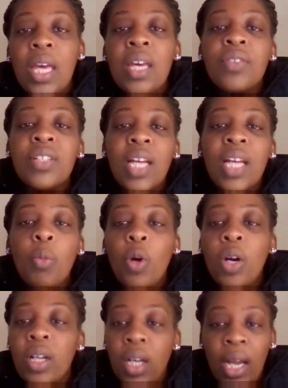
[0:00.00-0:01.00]
If
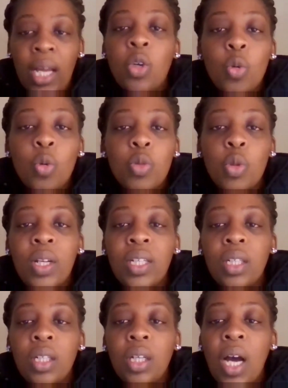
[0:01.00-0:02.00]
someone like you,
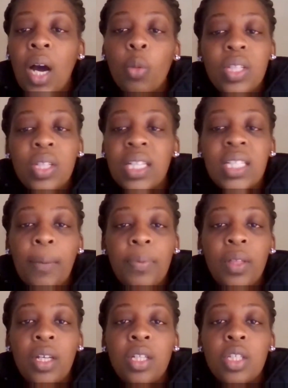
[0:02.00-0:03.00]
Mzwandile, how we set
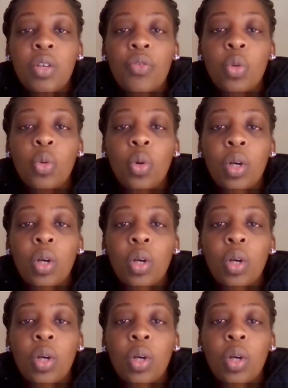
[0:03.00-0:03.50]
up the interview,